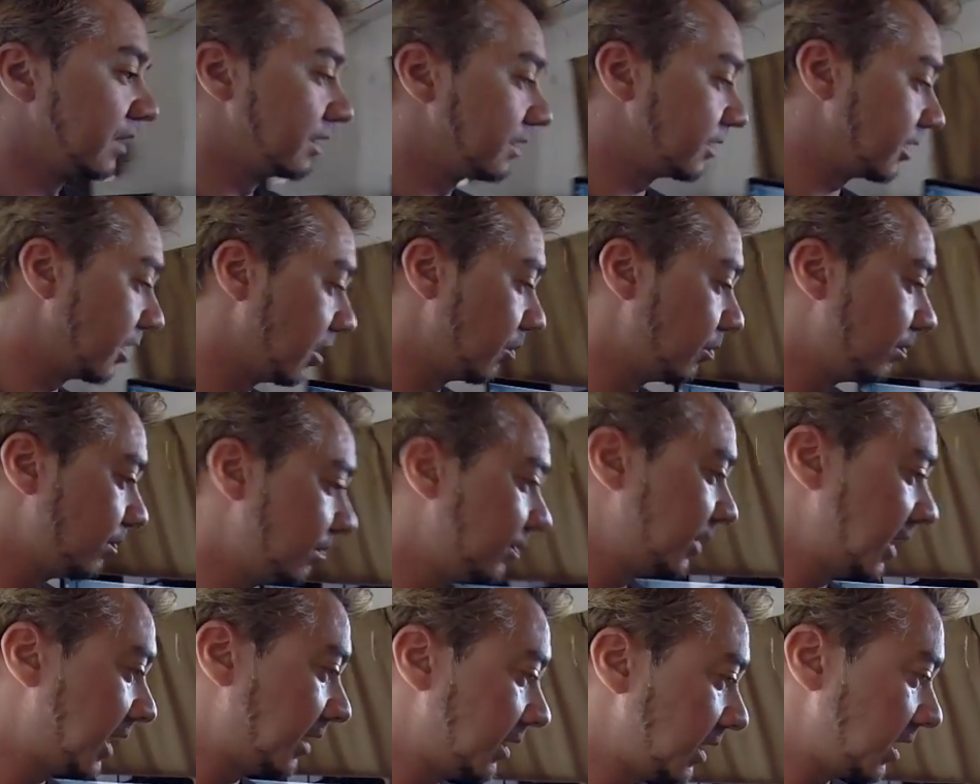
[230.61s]
So
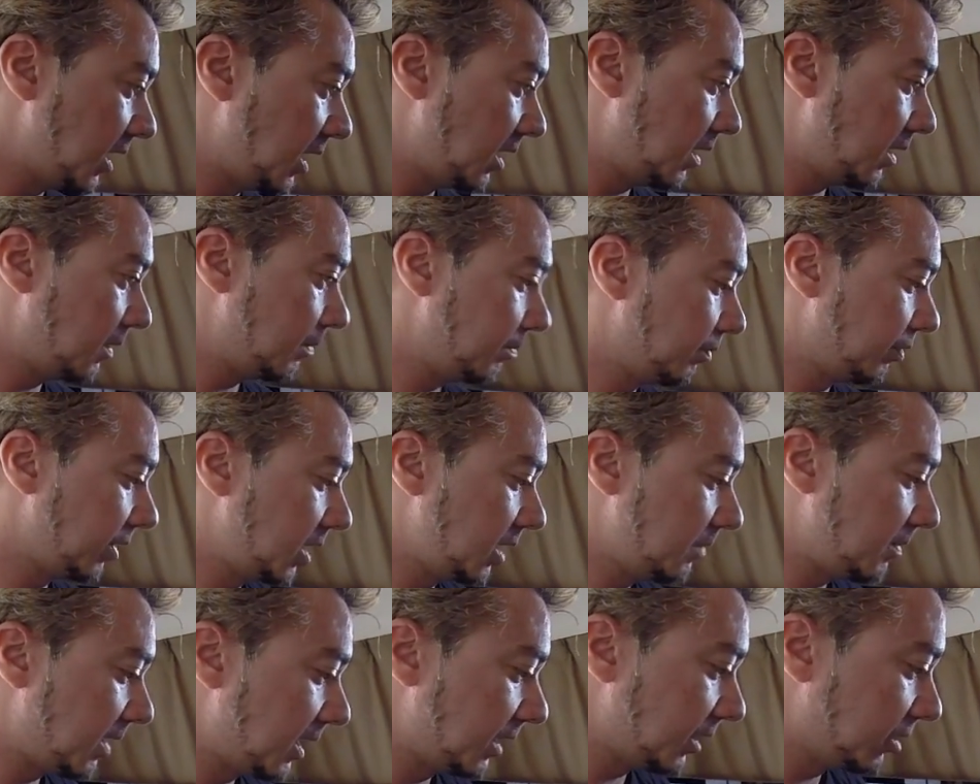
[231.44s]
down here
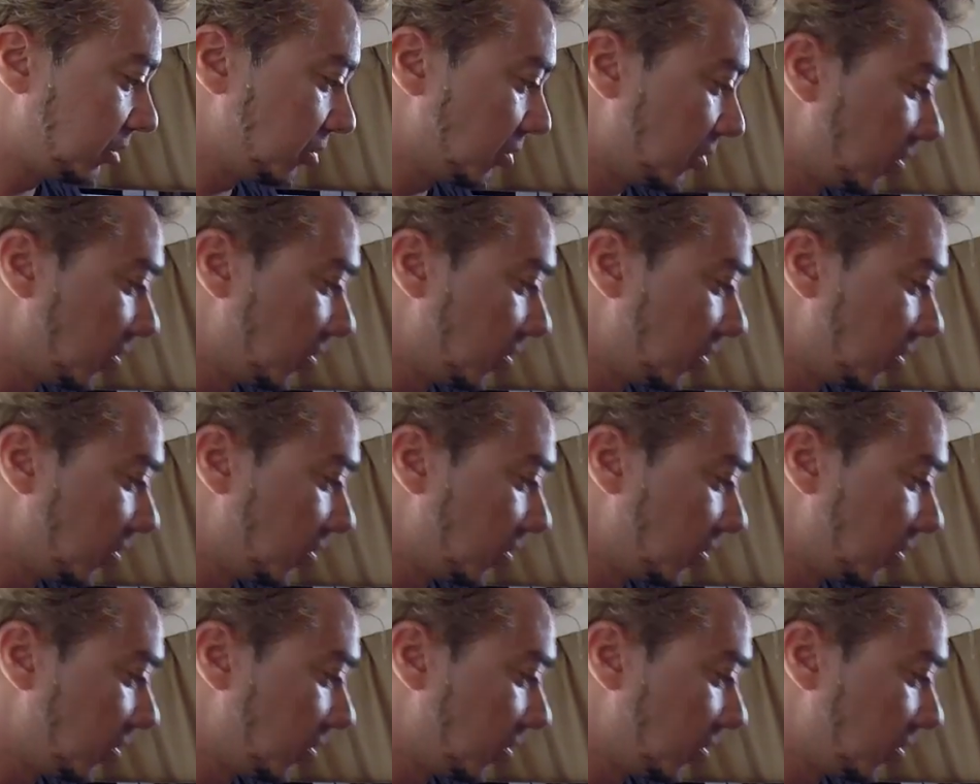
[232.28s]
pretty much